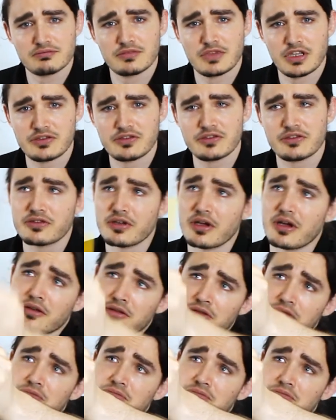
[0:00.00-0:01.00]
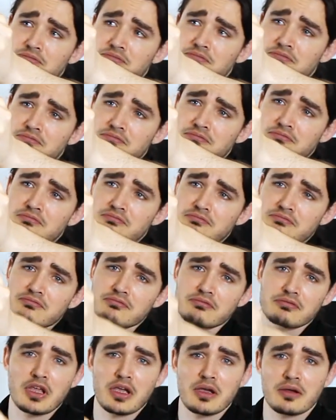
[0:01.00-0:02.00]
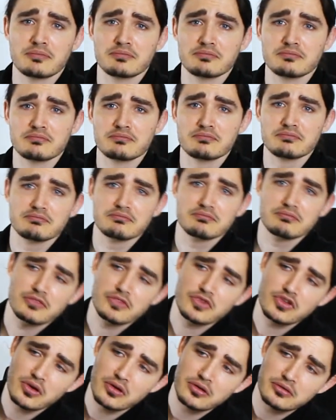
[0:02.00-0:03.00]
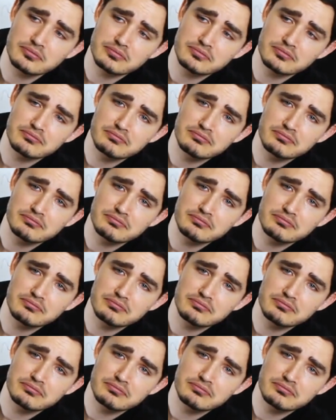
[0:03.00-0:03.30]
Decent size. Yeah, it's good.